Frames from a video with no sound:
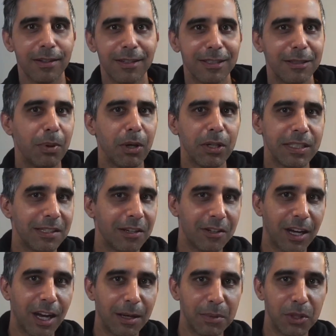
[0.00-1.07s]
Deposit on
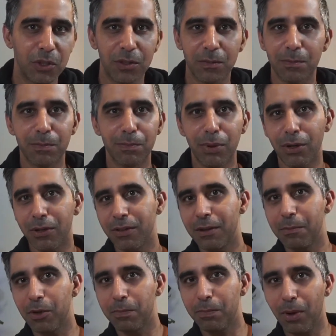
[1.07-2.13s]
Arbitrum, borrow them
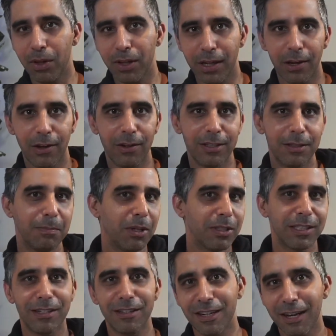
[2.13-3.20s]
on Polygon.
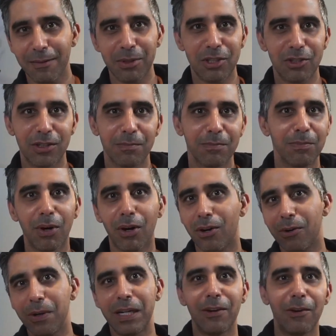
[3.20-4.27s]
Deposit on Arbitrum, borrow
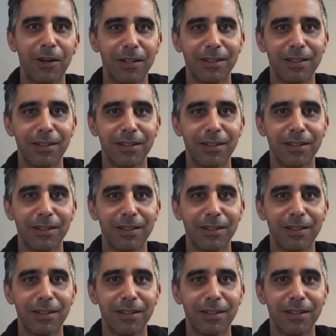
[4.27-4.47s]
it on